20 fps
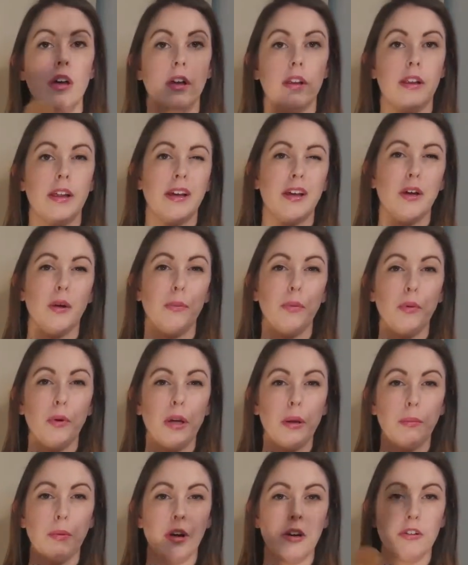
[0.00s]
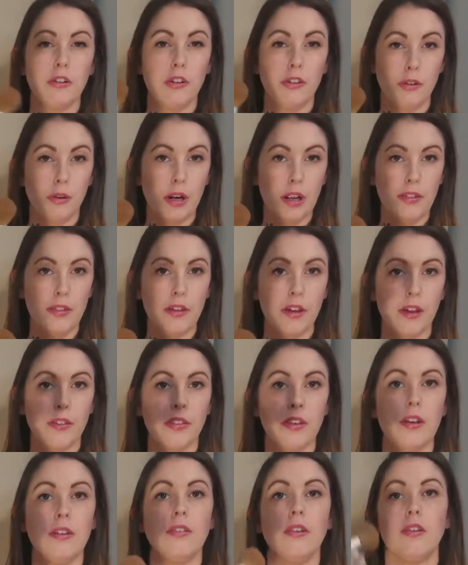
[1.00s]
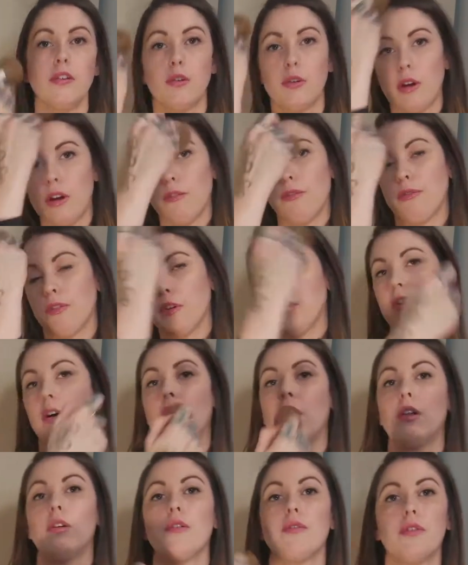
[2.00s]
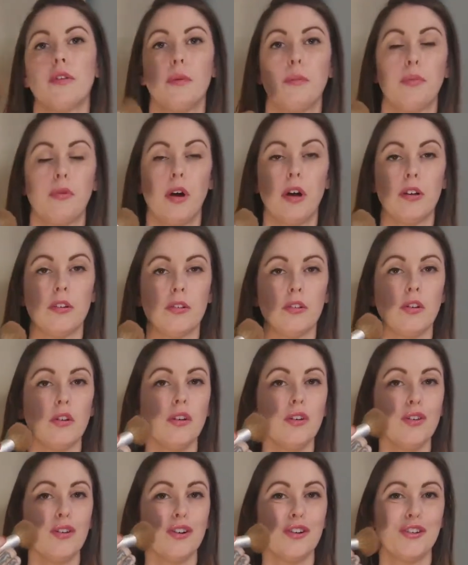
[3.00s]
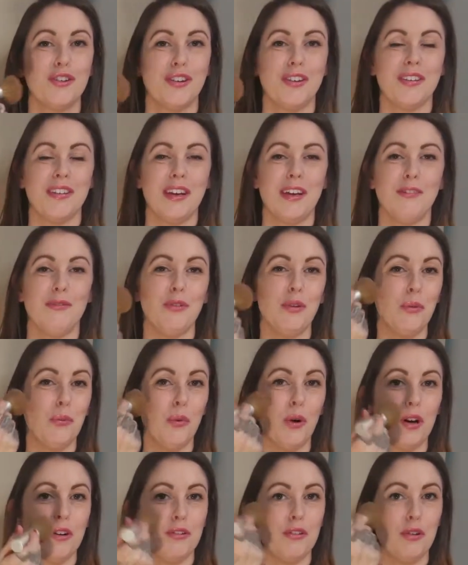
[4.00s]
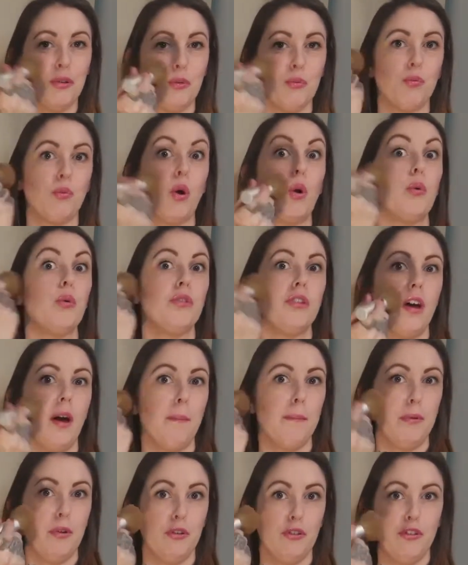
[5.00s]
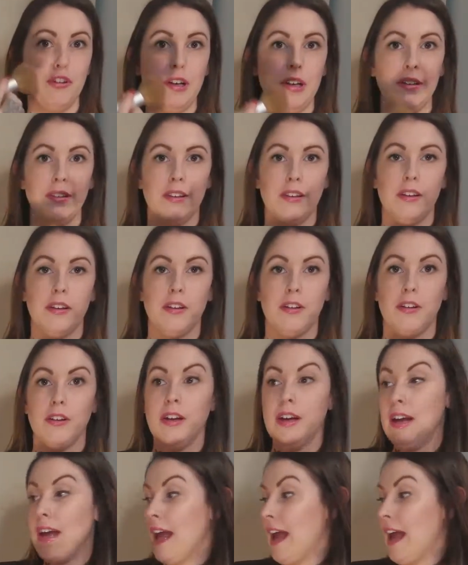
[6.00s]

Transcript: like kabuki brushes or anything like this, is great for an all-over bronzer, or just if you want to rose up your cheeks a little.